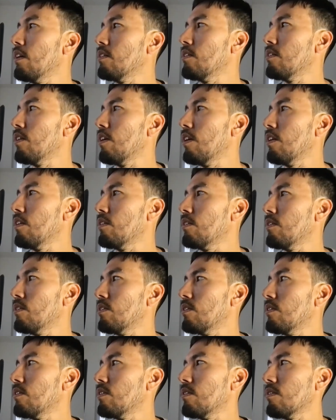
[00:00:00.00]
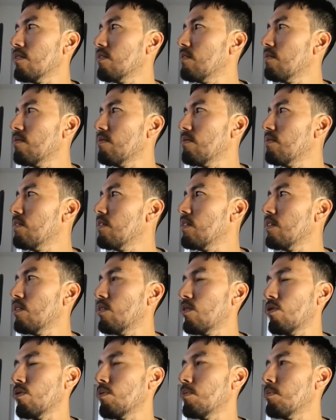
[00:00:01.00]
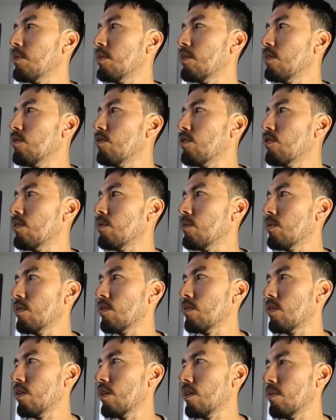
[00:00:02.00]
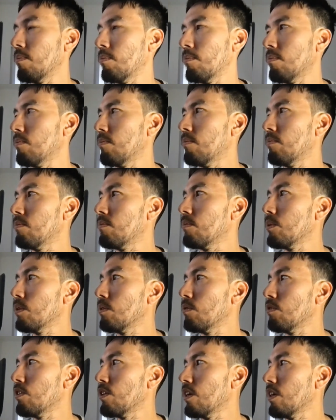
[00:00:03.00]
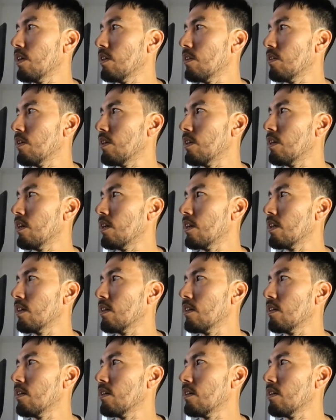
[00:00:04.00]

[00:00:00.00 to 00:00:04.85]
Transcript: sense, it's super different with shares, right? Like